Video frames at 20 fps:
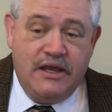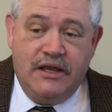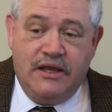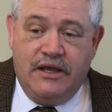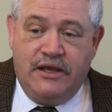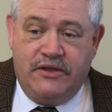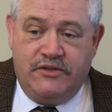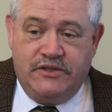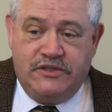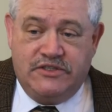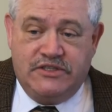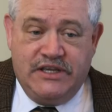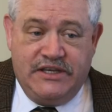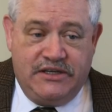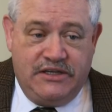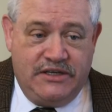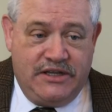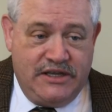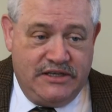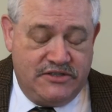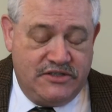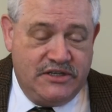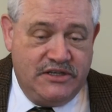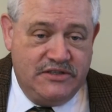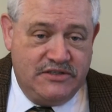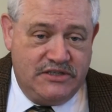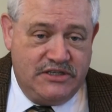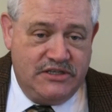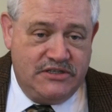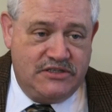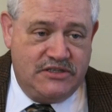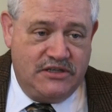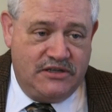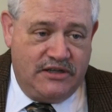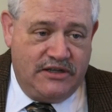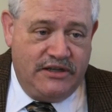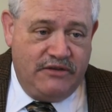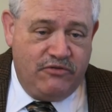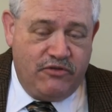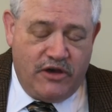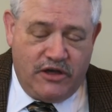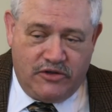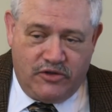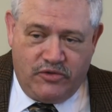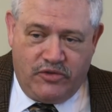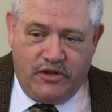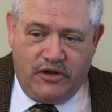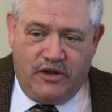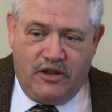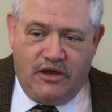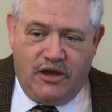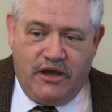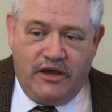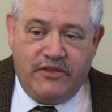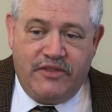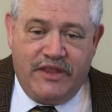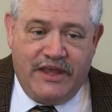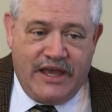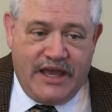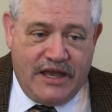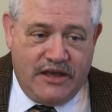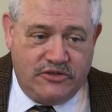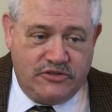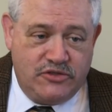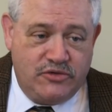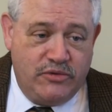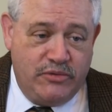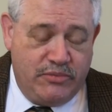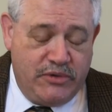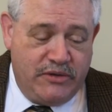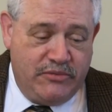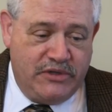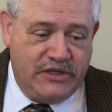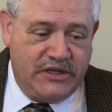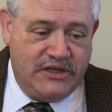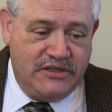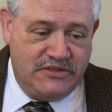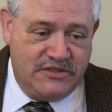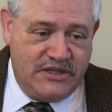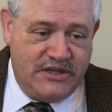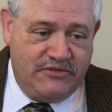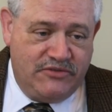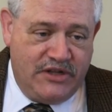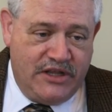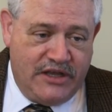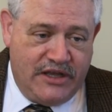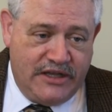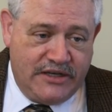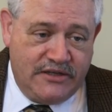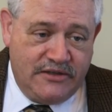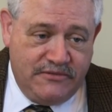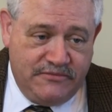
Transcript: The Senate has consistently followed the law. The House Republicans have not.